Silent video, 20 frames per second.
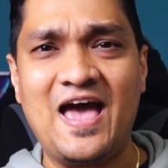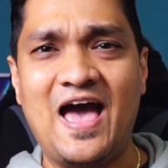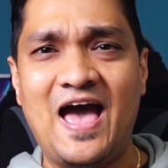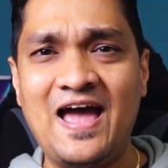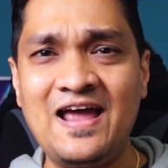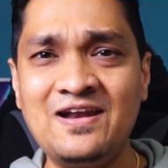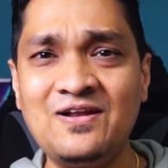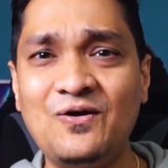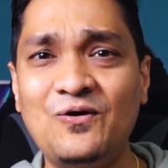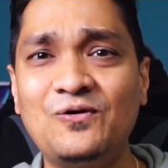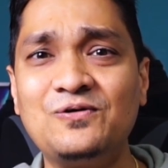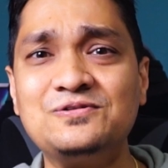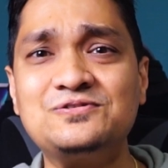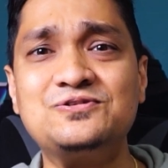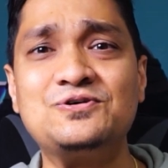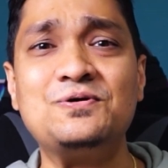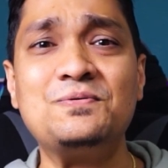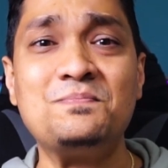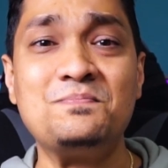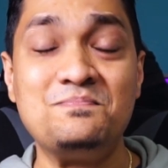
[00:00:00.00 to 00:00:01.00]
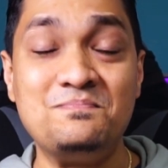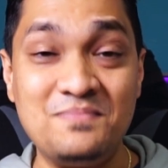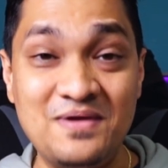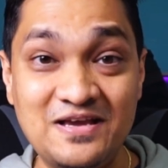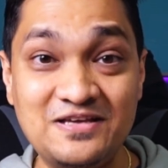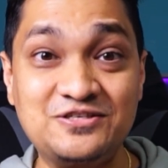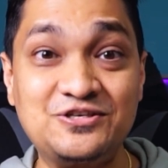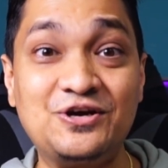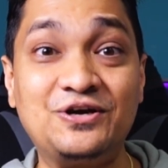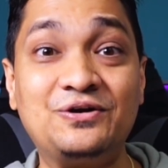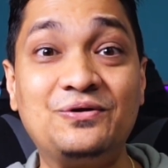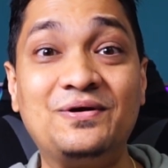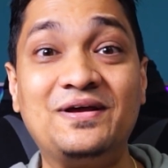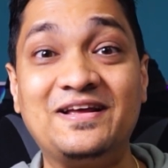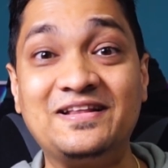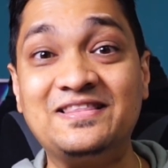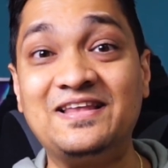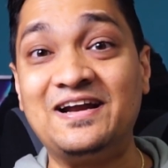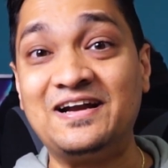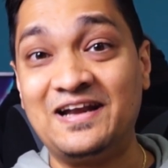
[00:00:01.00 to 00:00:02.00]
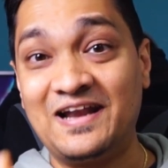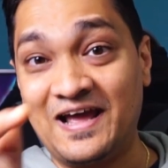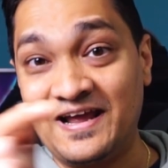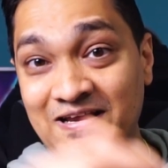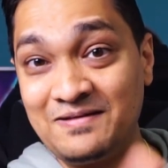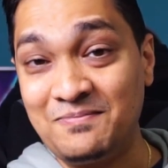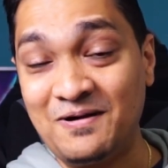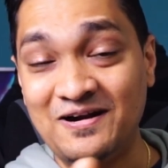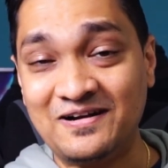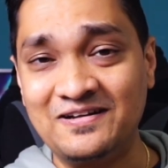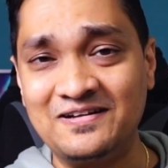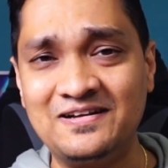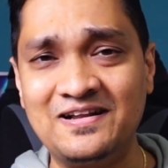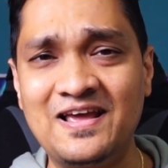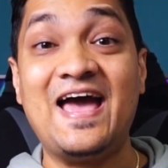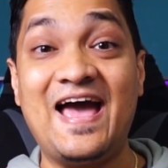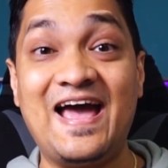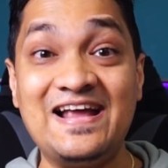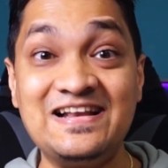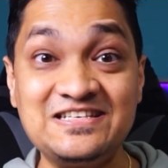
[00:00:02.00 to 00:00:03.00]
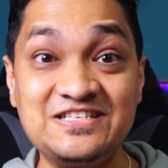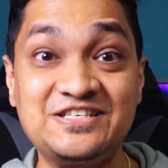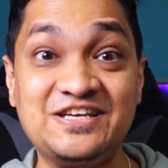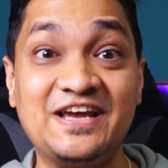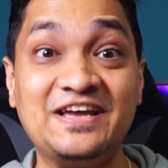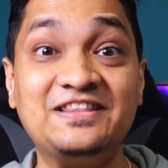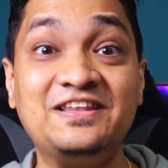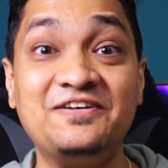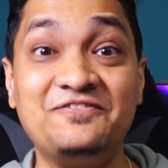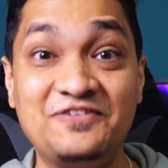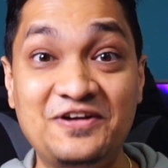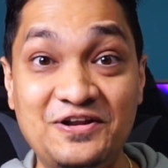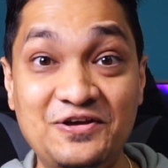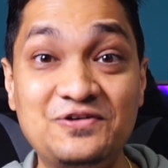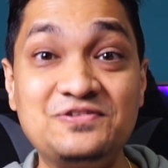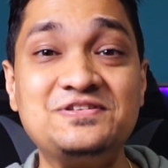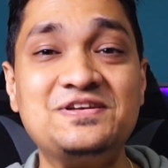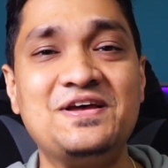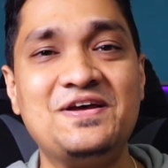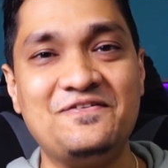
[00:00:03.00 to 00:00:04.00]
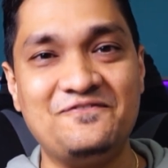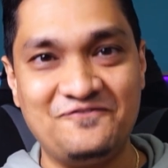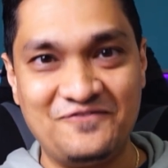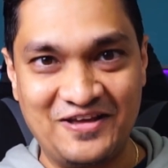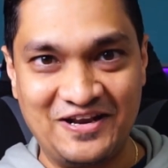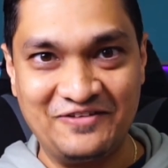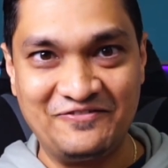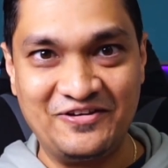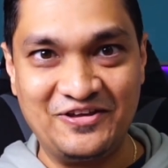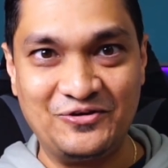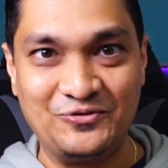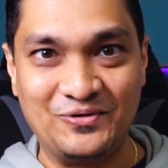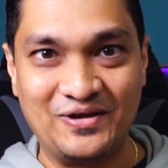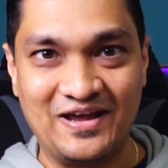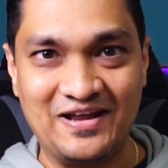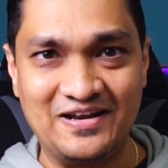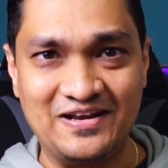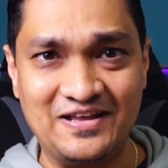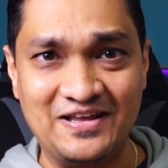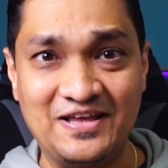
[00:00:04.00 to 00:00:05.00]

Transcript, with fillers: And also make sure to hit that like button and share the videos wherever you can.